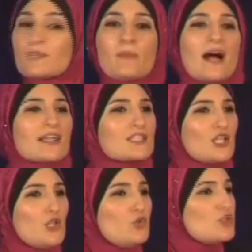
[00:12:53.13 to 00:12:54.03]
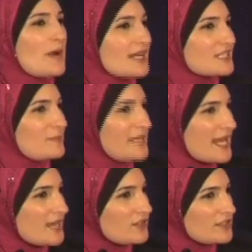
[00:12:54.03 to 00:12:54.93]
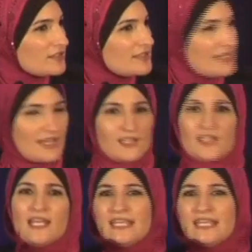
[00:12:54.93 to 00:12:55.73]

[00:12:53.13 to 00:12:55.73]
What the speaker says: a huge box of bananas and